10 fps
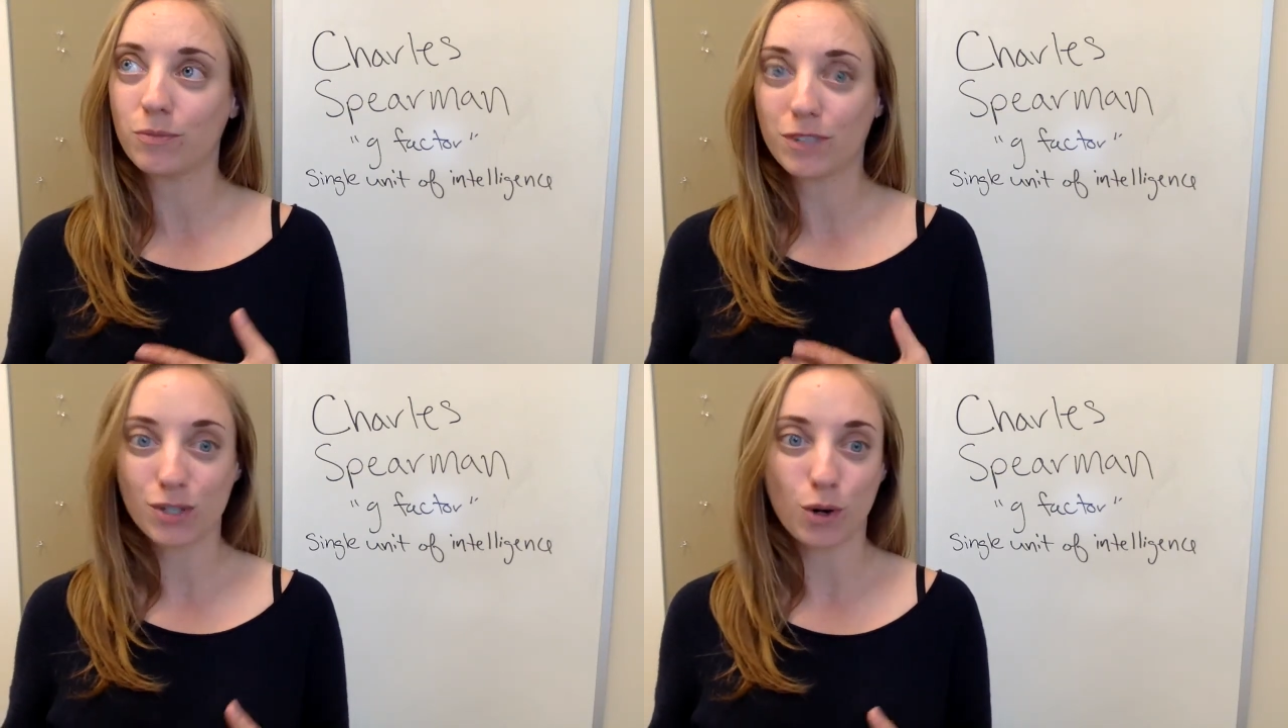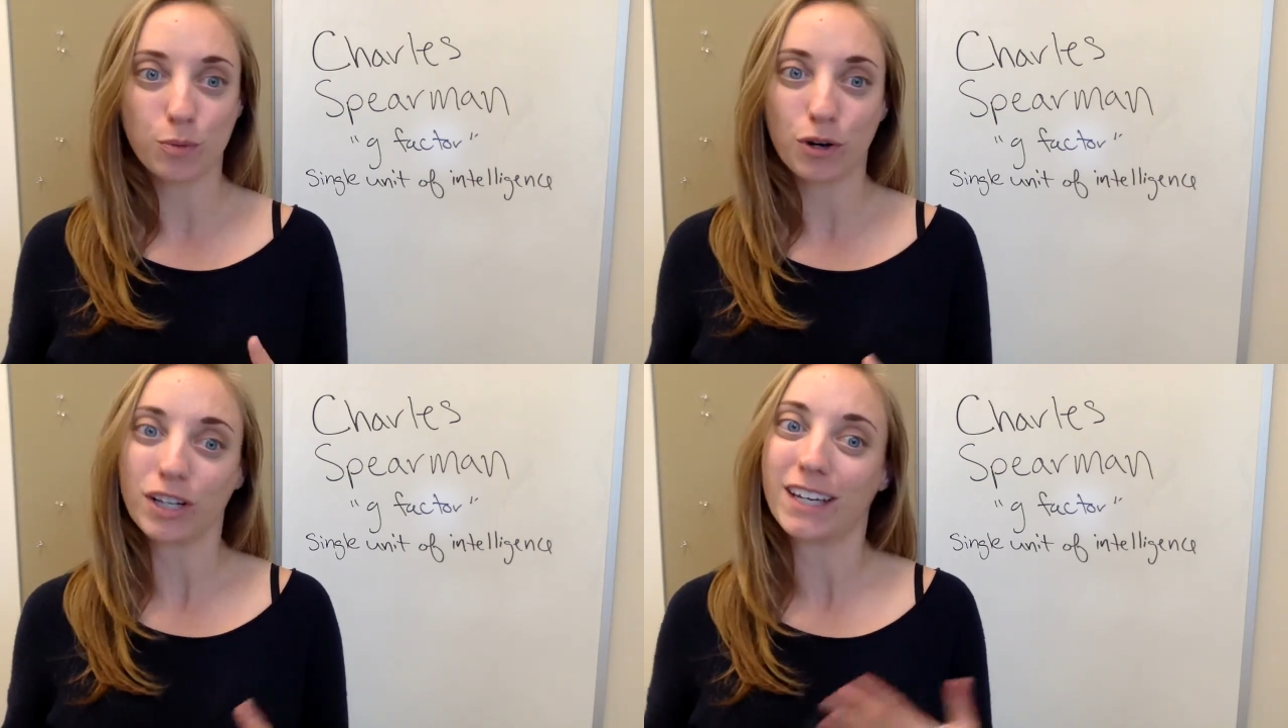score
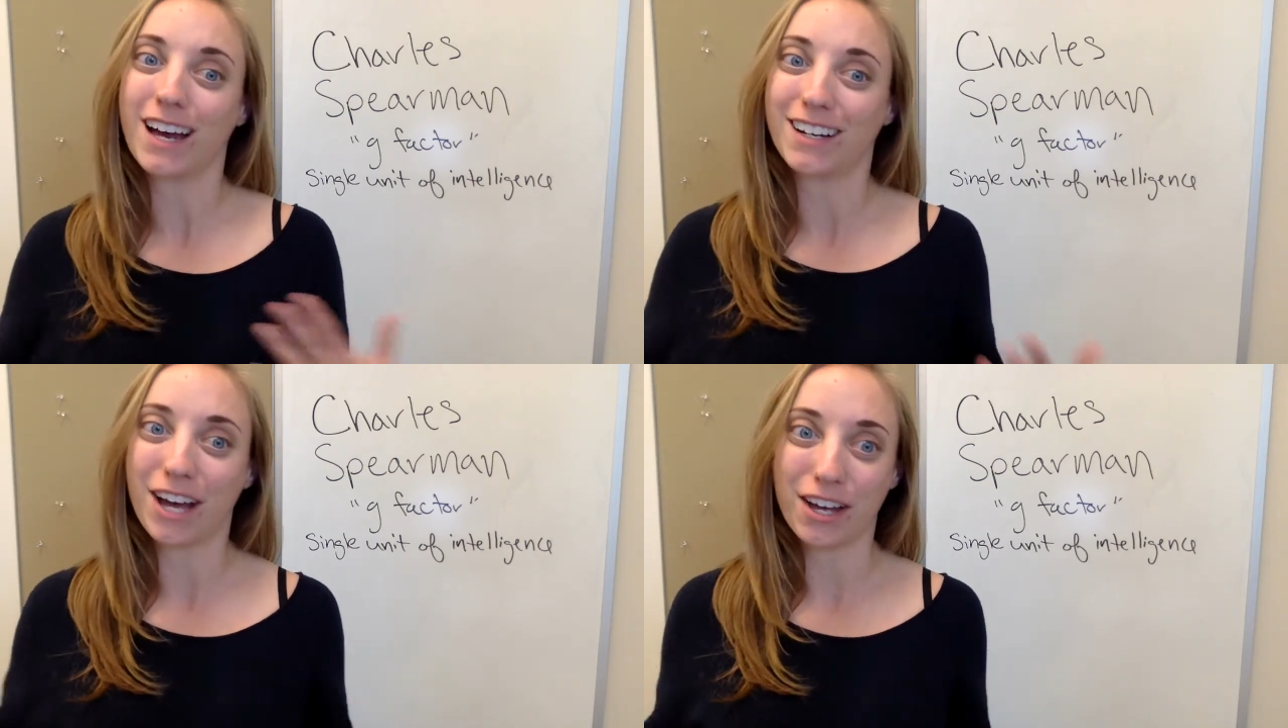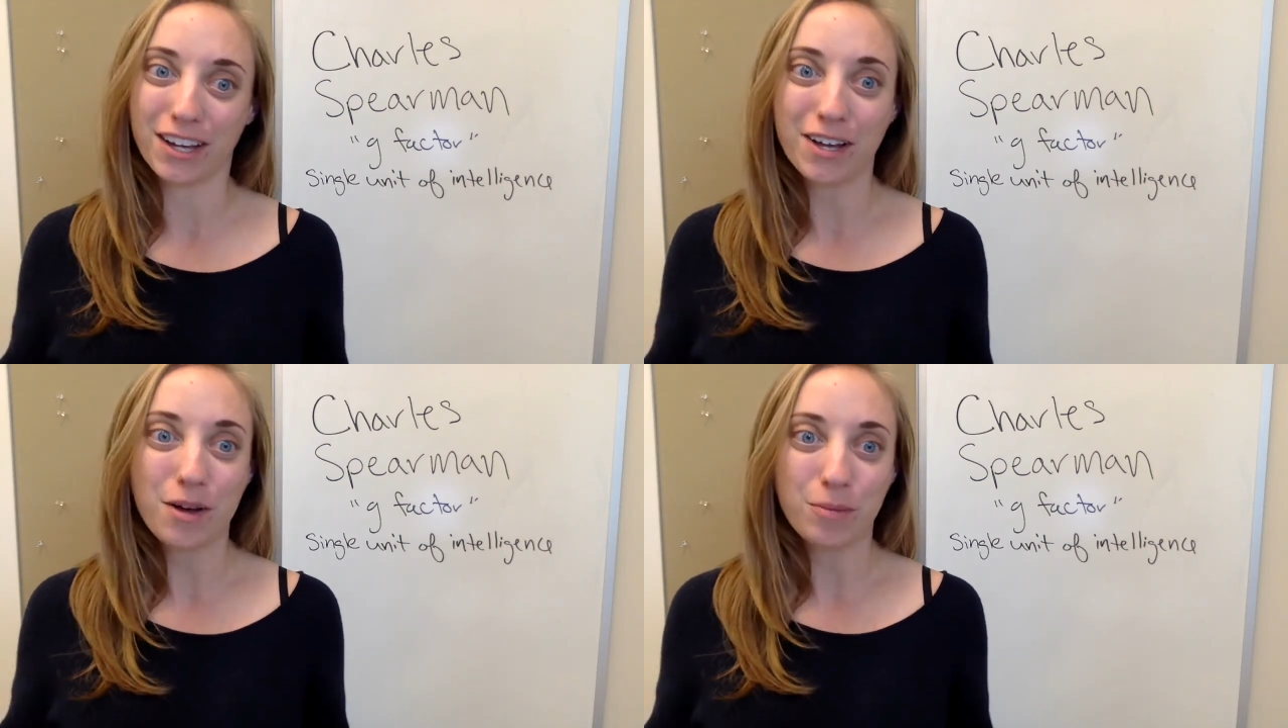poorly on a
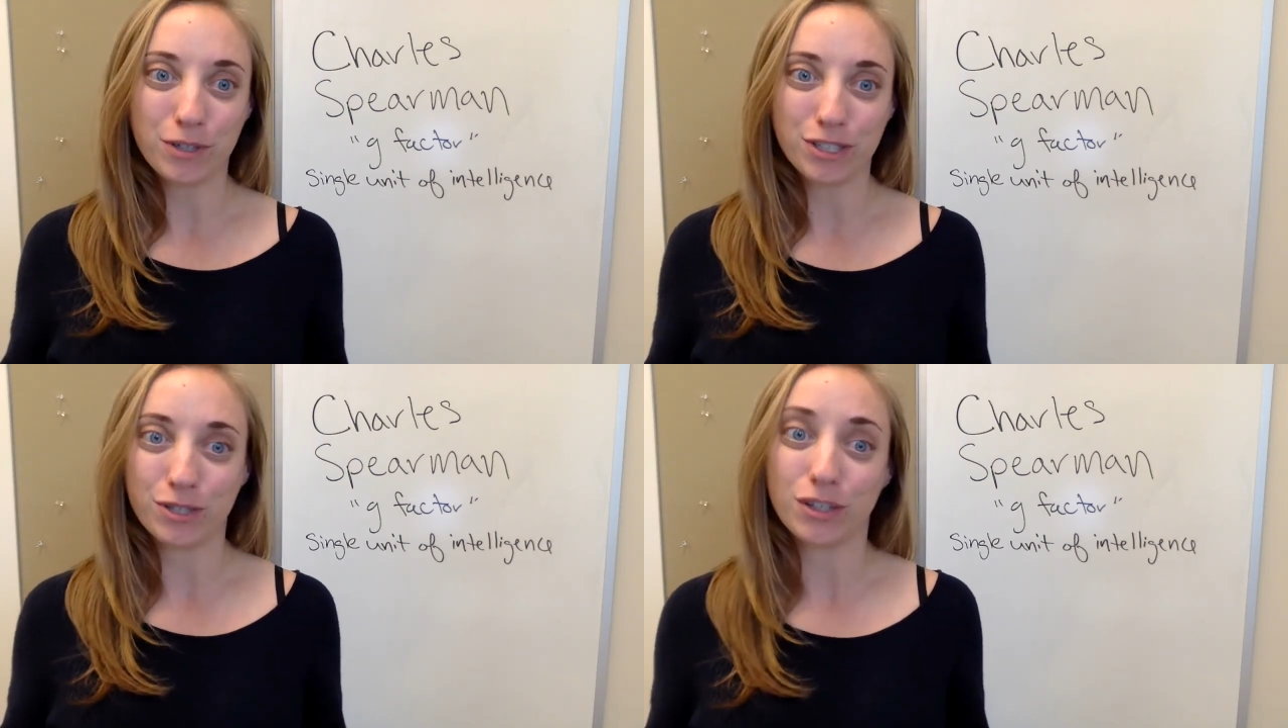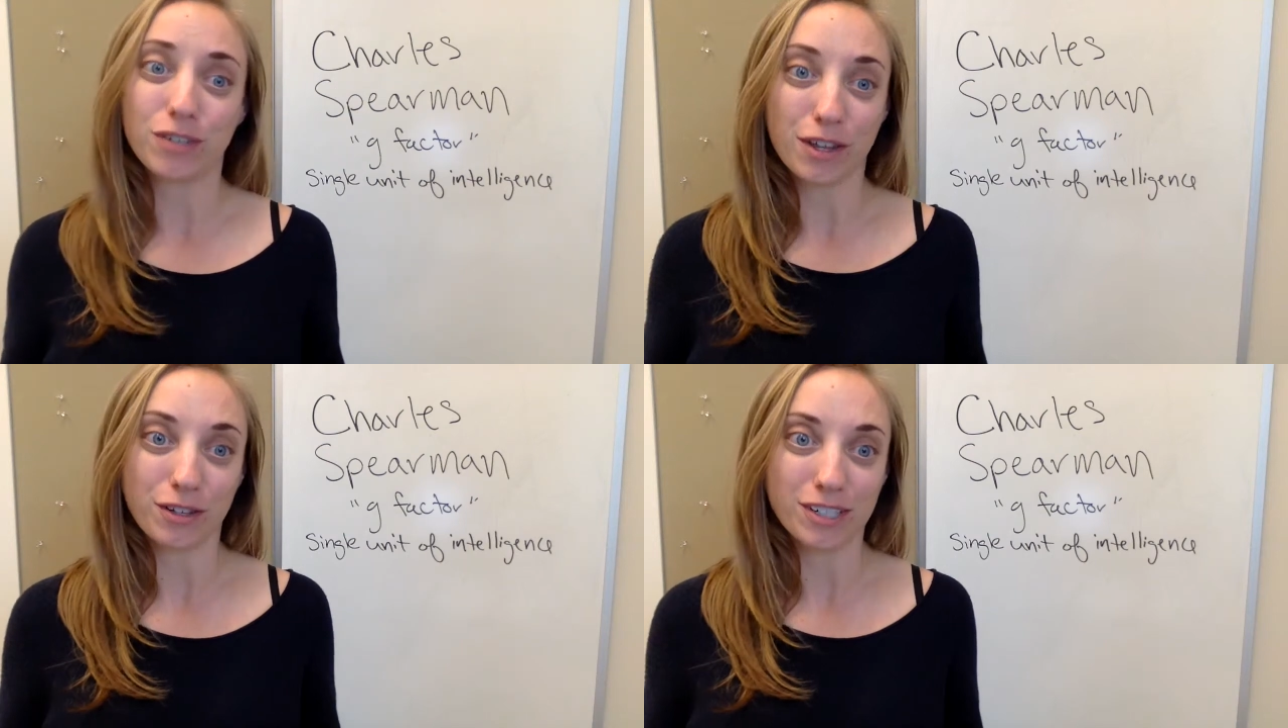multitude of
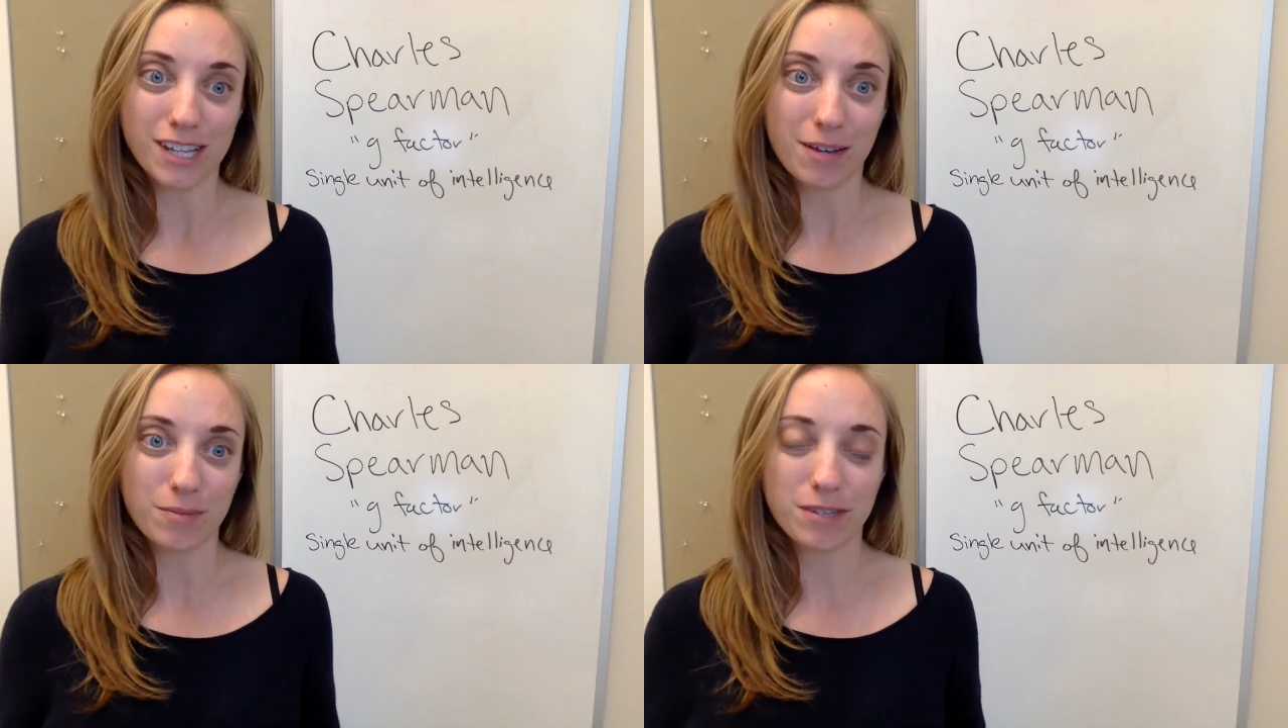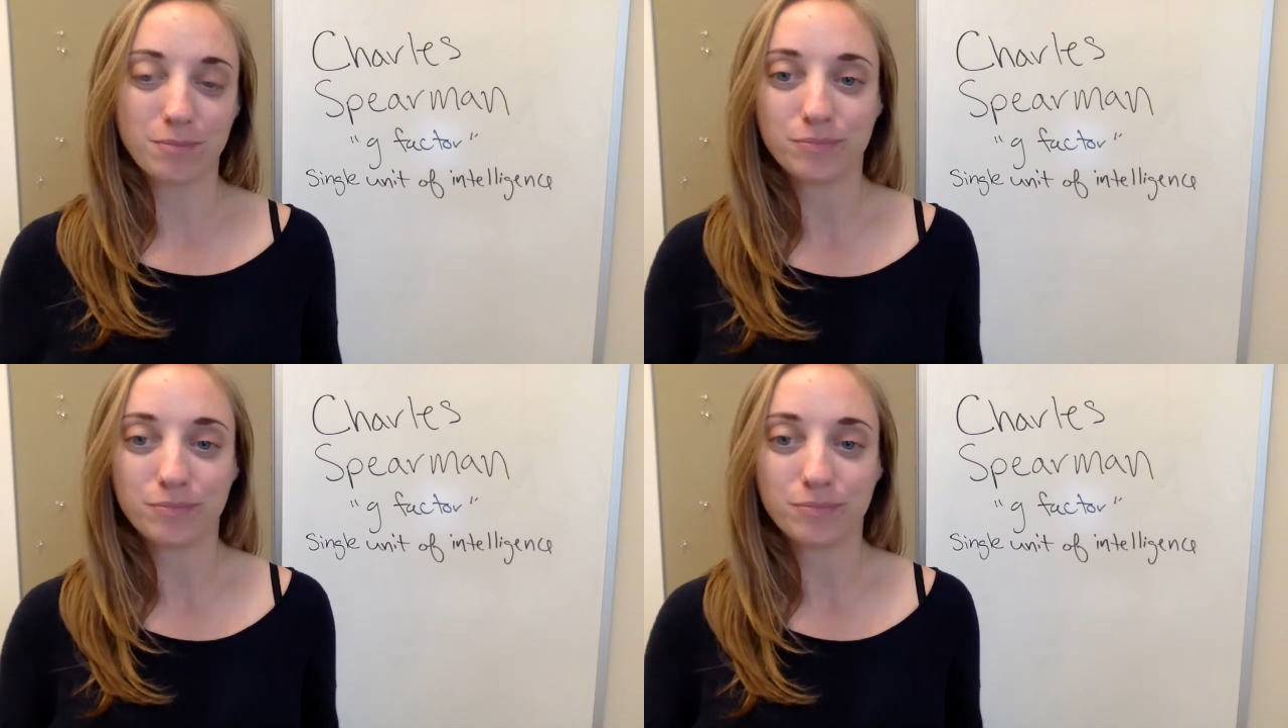other exams.